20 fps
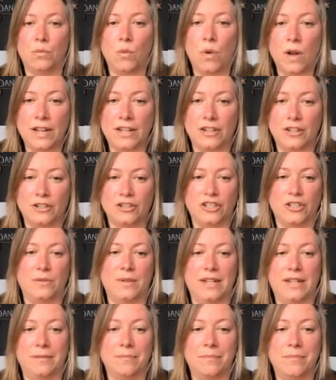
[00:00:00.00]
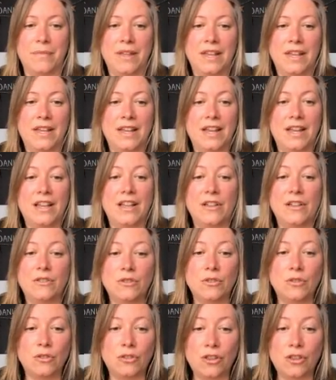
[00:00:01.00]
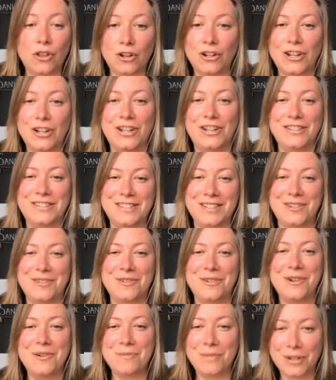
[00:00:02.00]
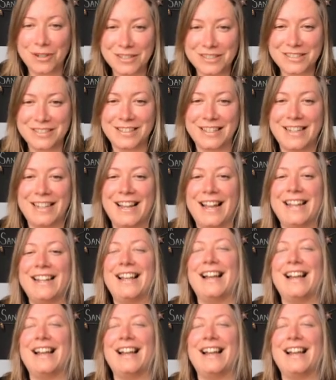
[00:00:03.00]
what you're doing. So personally, and